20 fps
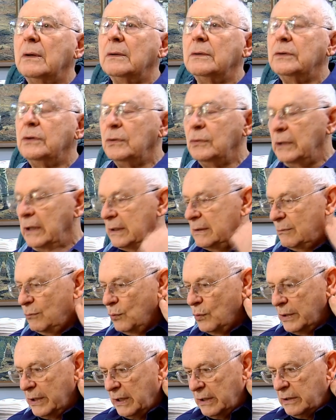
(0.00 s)
do it.
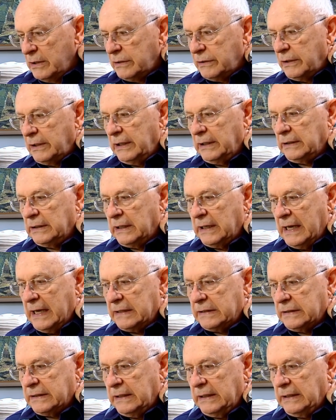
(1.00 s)
One other thing that I
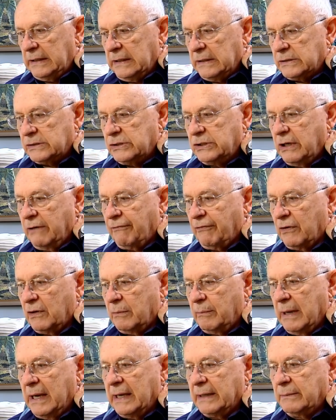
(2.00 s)
think is different
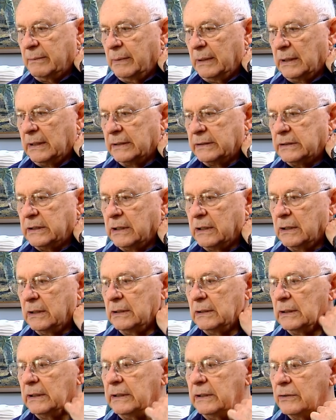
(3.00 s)
about military
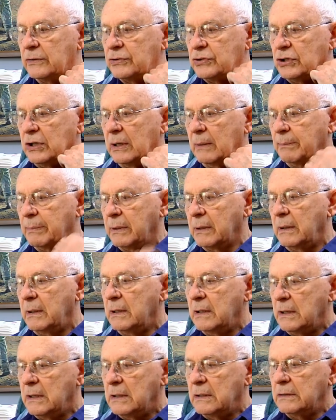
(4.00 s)
leadership
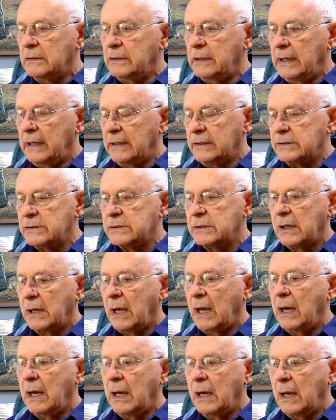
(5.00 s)
that's
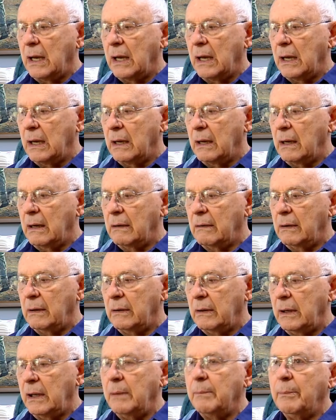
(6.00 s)

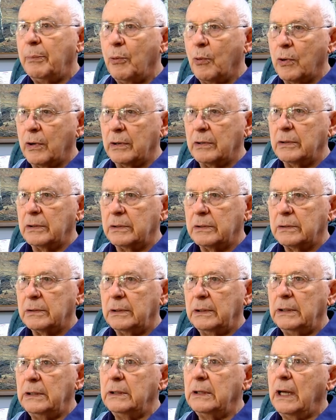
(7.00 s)
important,
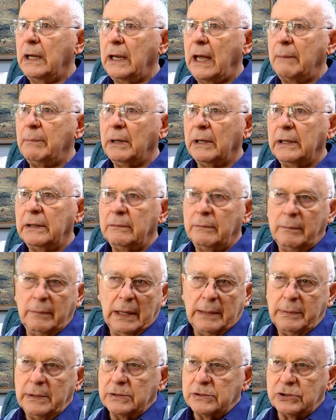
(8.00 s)
and I believe
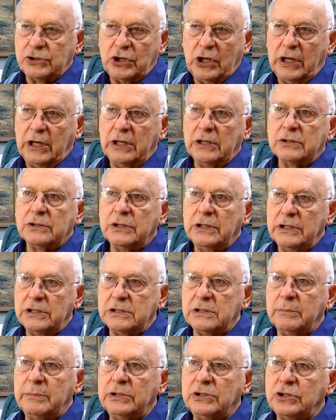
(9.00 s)
maybe it's changed, needs
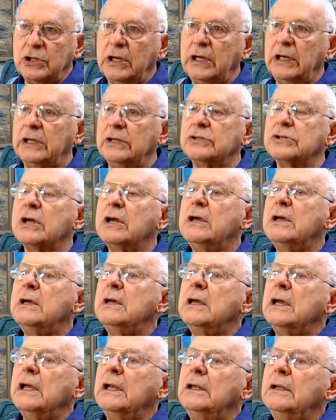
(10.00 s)
to be changed.
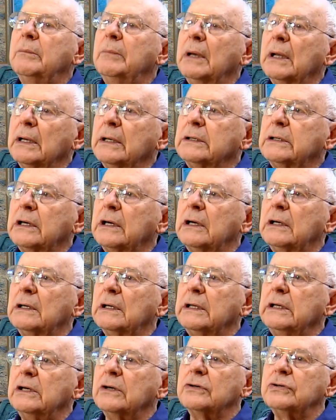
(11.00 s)
In the military
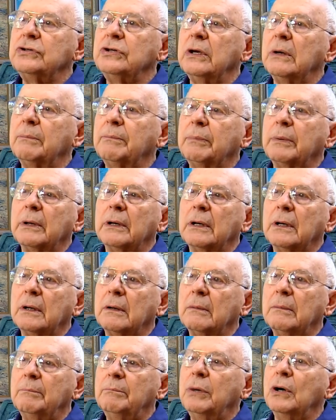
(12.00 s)
leadership
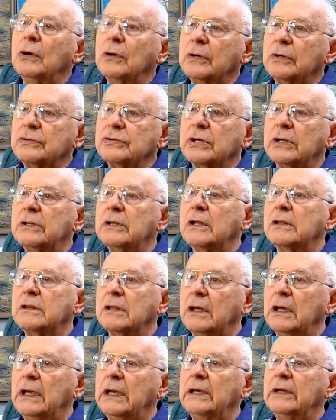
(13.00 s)
books and the
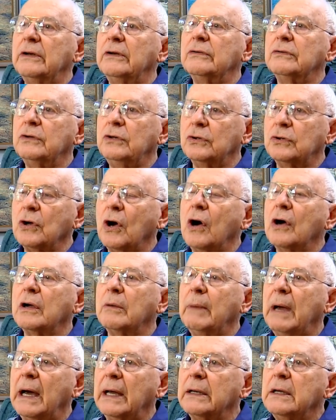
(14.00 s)
thing that you talk
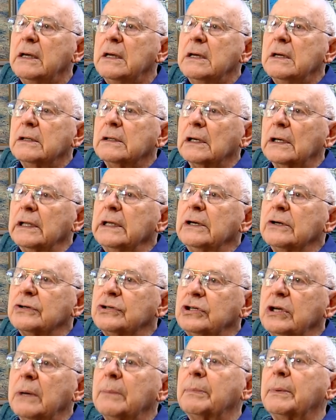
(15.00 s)
about, the
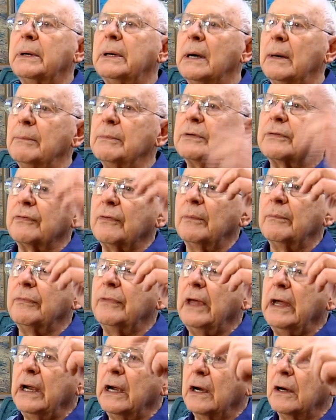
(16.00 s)
leadership comes from
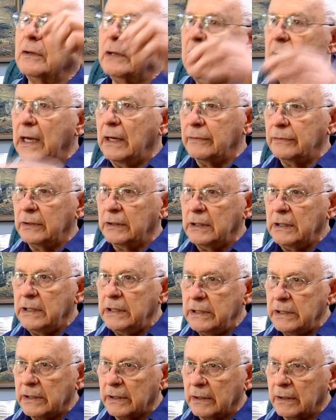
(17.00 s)
there down to
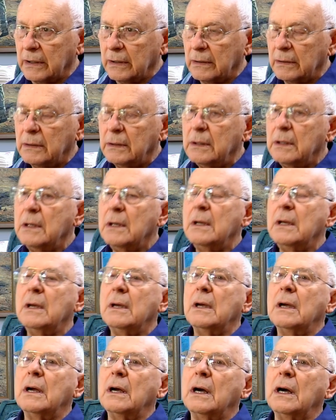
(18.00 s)
here.
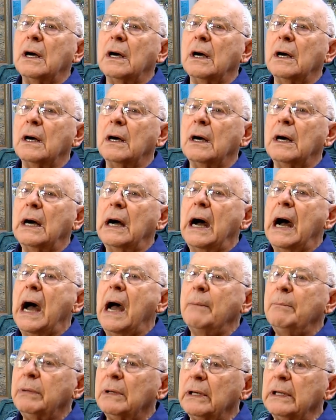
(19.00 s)

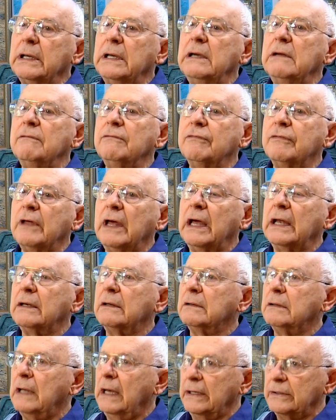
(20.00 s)
I believe
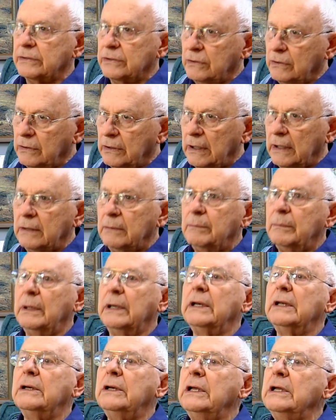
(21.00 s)
that that's good,
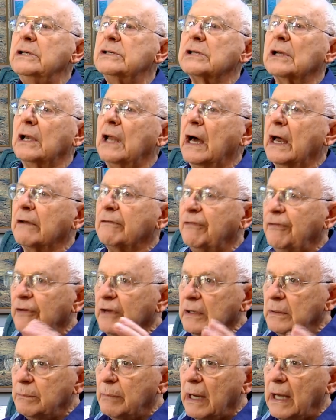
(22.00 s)
but it needs a lot of
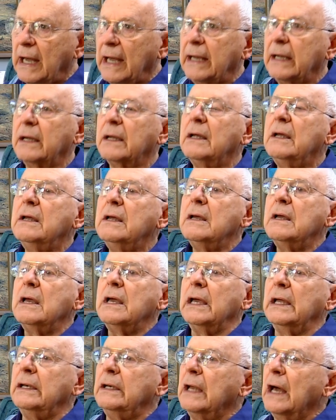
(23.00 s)
feedback.
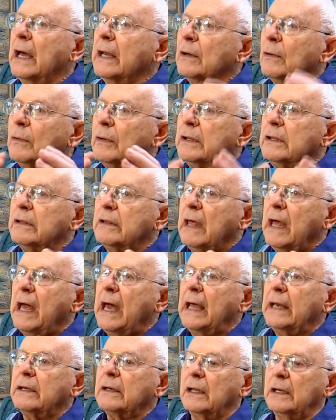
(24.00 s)
And not only
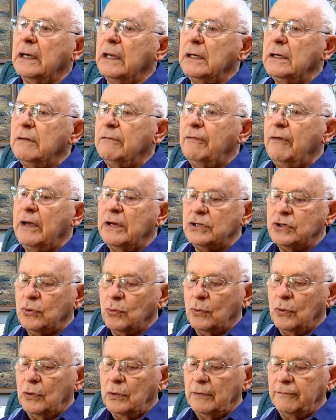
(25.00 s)
that, an
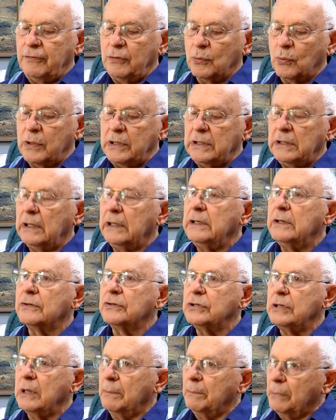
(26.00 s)
individual, if you read
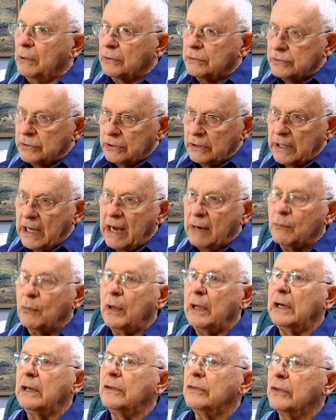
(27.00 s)
leadership books that I
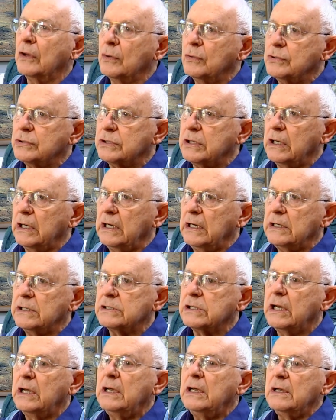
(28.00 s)
read in those
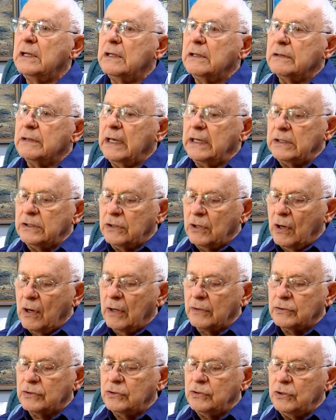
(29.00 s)
days, they
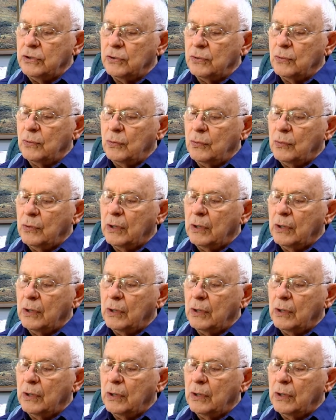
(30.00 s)
taught you